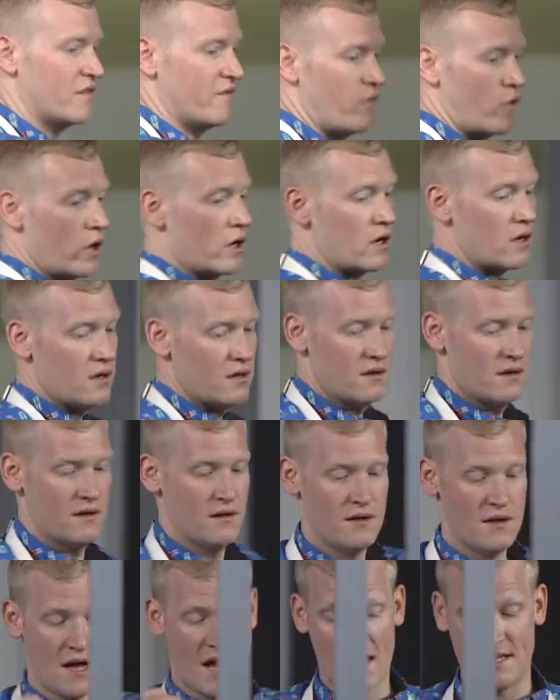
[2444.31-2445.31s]
the fork.
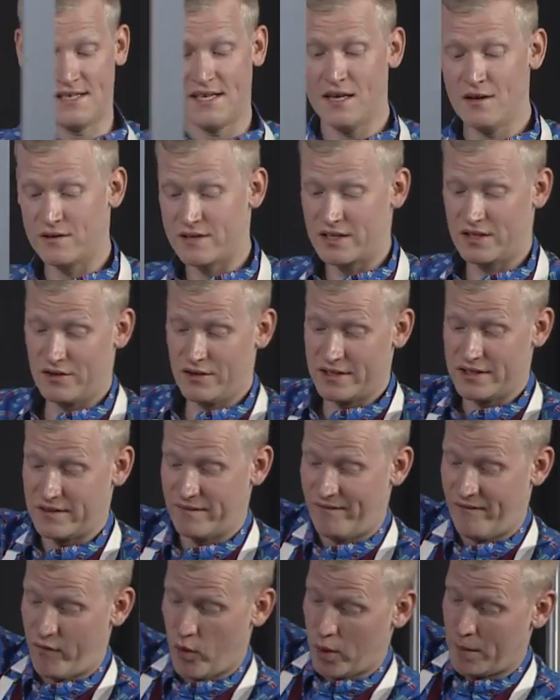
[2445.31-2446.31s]
I said I was gonna do this in
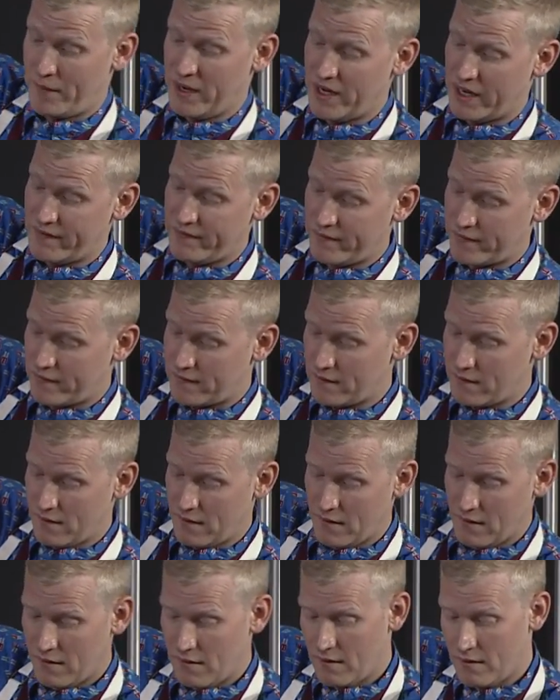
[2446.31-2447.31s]
4 minutes.
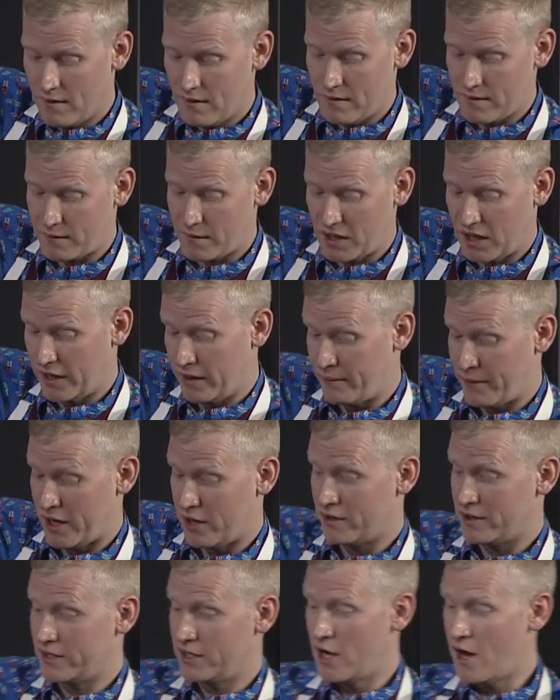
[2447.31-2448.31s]
Apparently